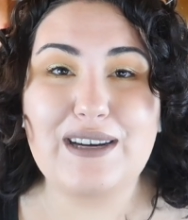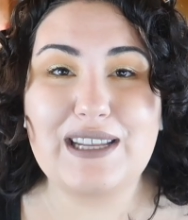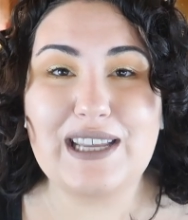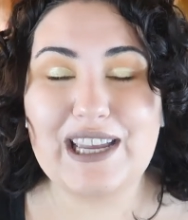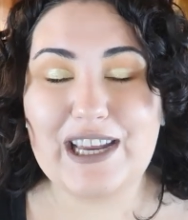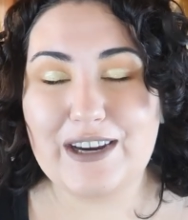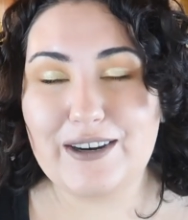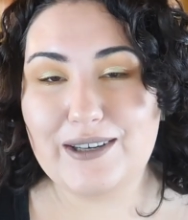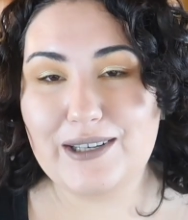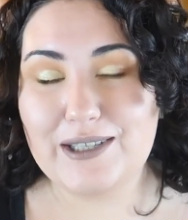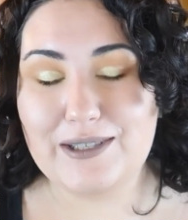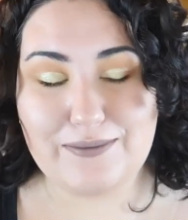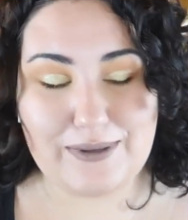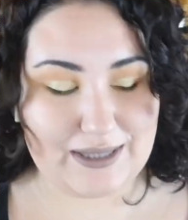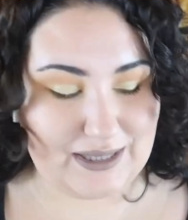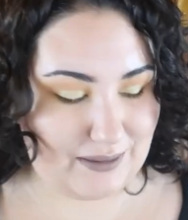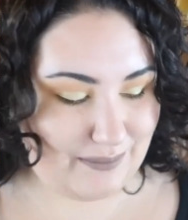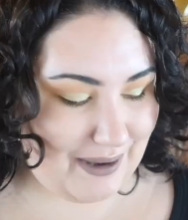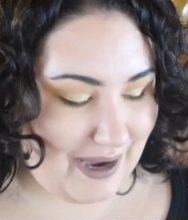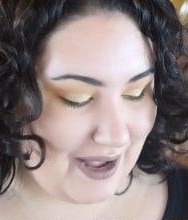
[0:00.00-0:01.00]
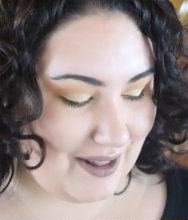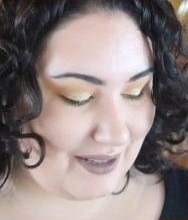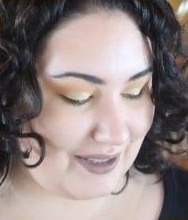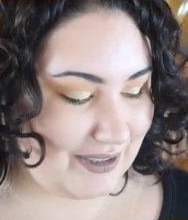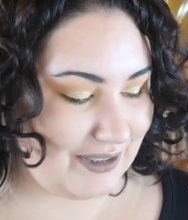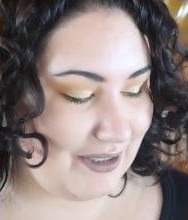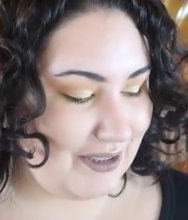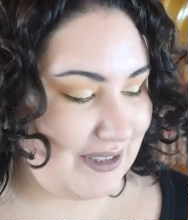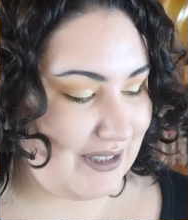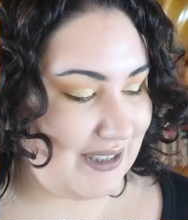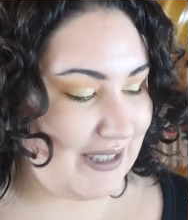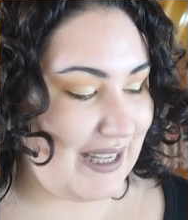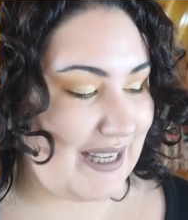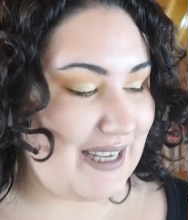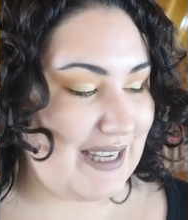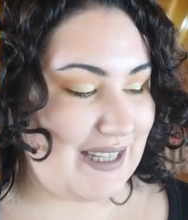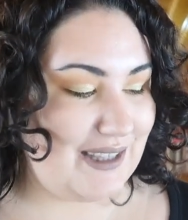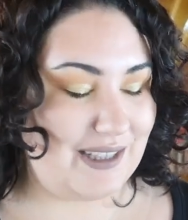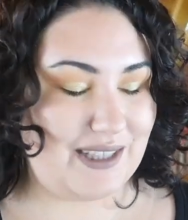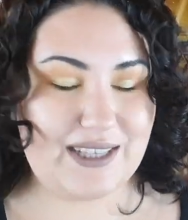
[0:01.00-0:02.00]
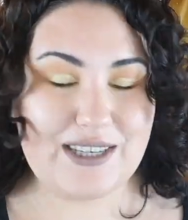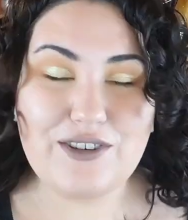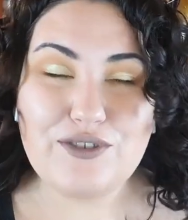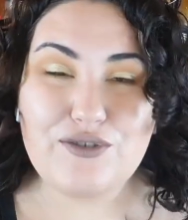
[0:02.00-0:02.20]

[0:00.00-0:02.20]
here's what the palette looked like in the